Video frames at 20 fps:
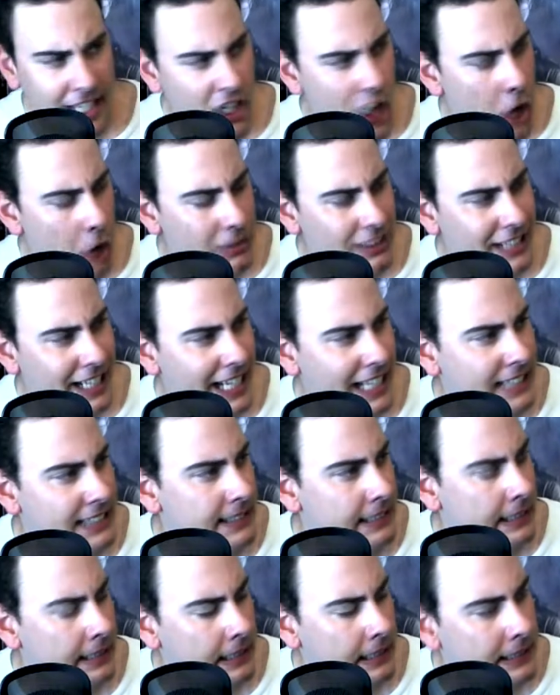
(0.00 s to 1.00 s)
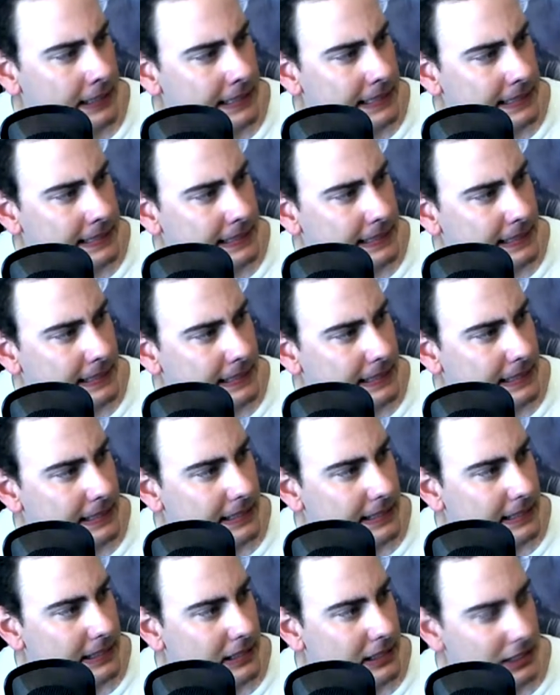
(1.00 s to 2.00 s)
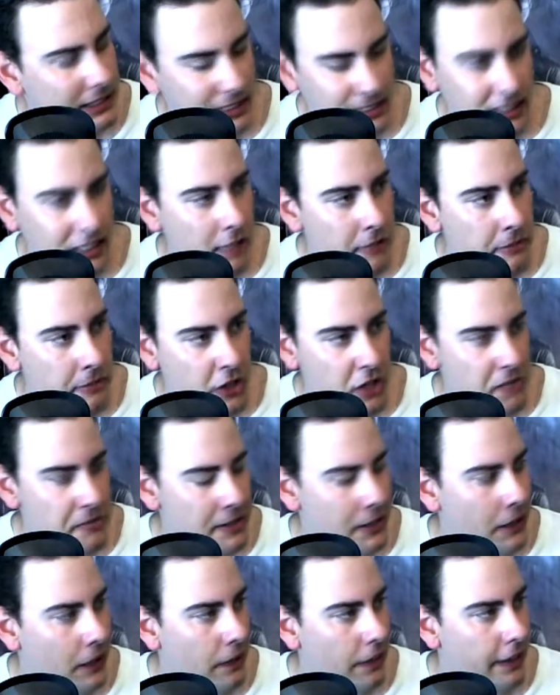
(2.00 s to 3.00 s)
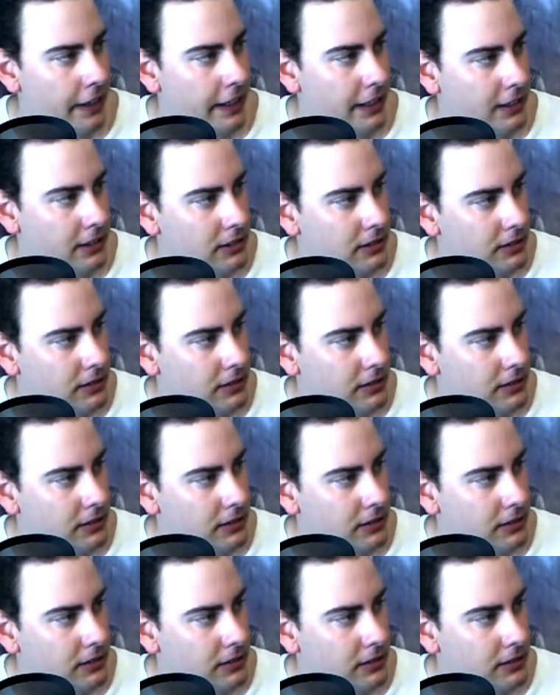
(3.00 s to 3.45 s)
take no as an answer, huh? Just let me do my own thing.